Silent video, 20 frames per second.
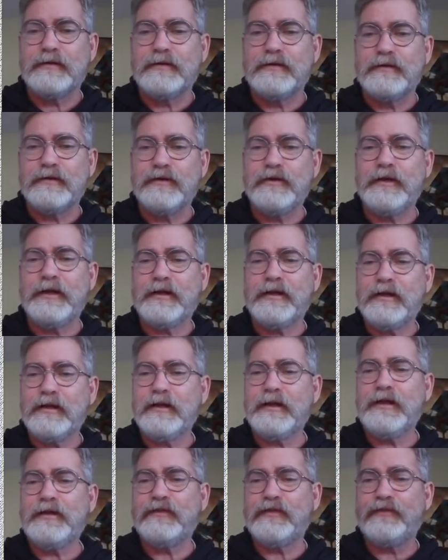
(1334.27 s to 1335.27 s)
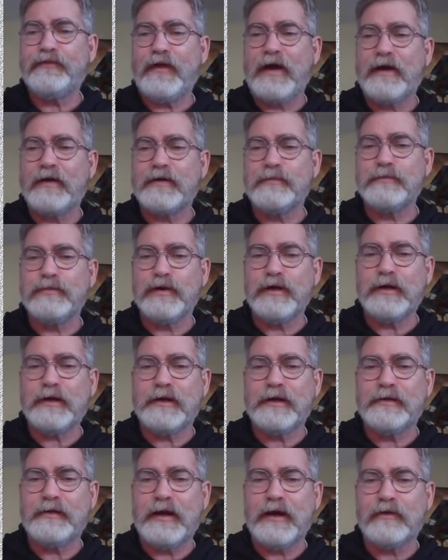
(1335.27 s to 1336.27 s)
You did cleave the fountain and brook,
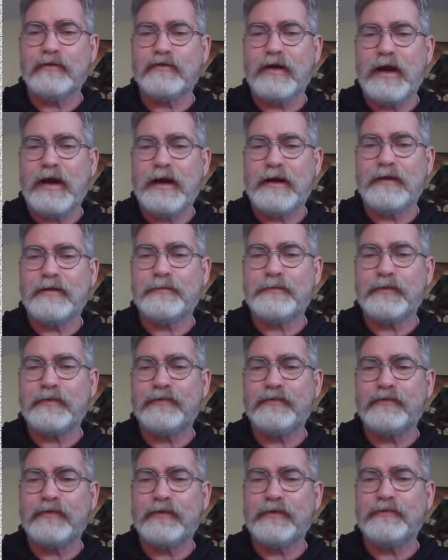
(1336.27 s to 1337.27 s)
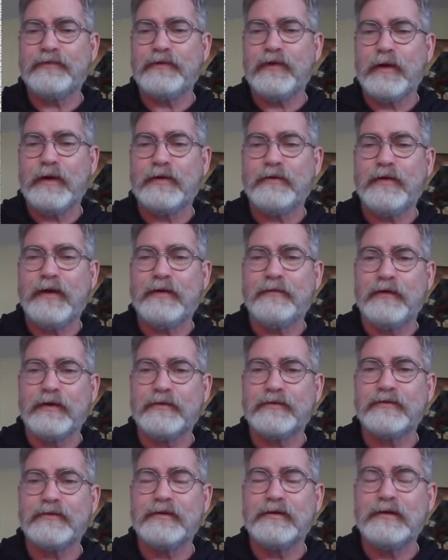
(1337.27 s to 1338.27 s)
and thou dried up the, the flowing
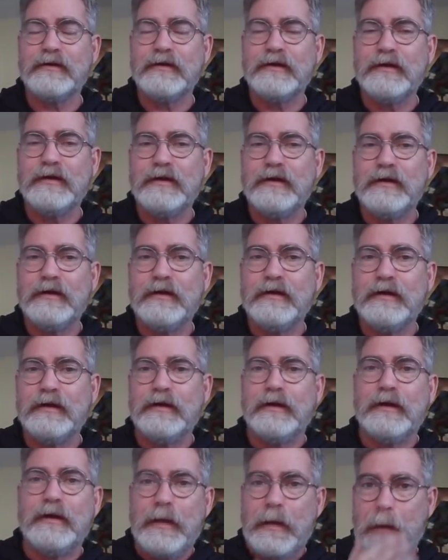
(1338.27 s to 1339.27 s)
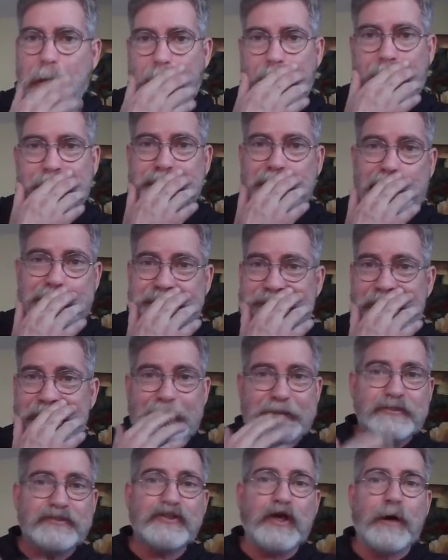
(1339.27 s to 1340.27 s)
rivers. As I've
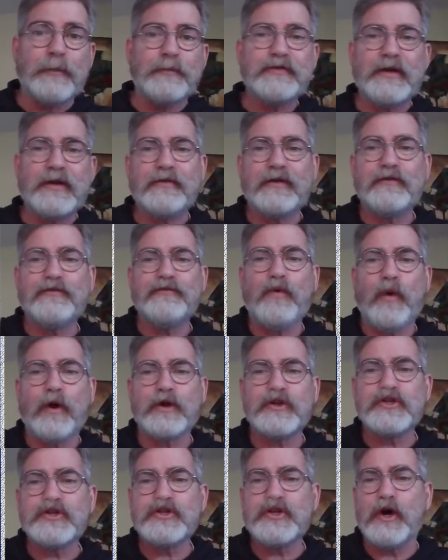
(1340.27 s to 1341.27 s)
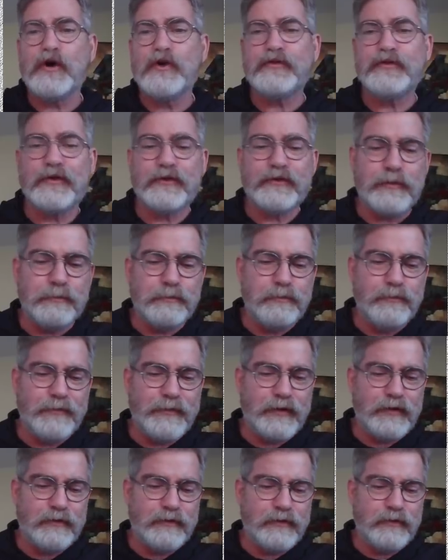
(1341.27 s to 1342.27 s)
said, Psalm 74 shows that the,
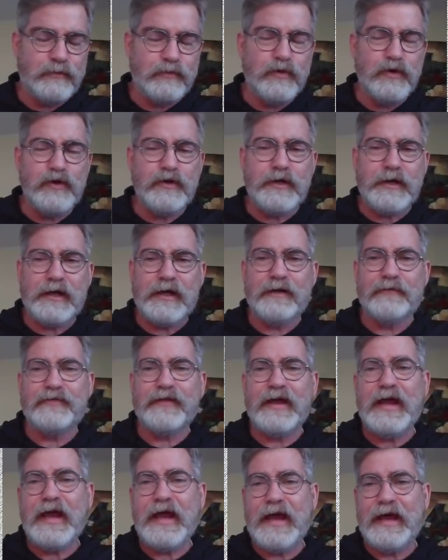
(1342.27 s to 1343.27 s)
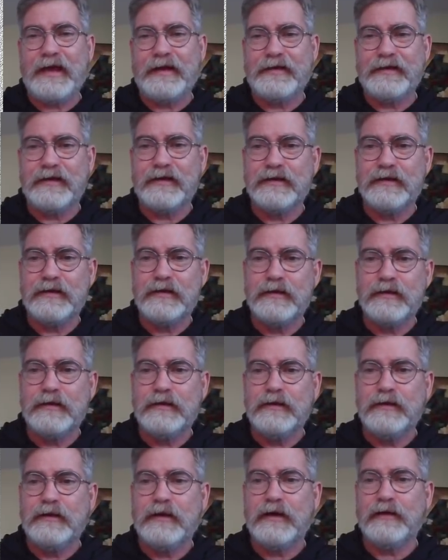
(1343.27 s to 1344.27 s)
the, the wounding of the head
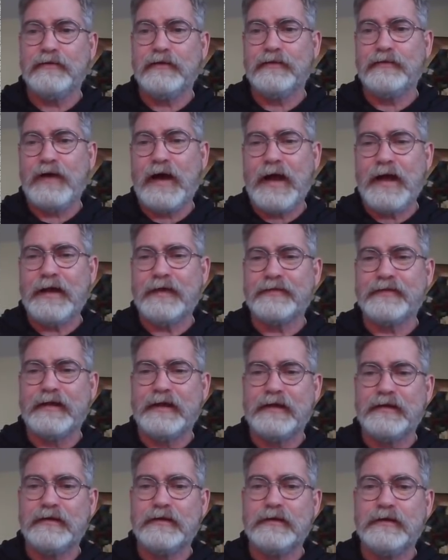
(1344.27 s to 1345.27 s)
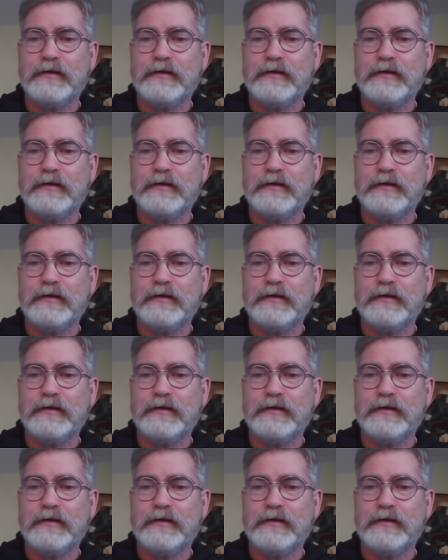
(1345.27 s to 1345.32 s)
of Leviathan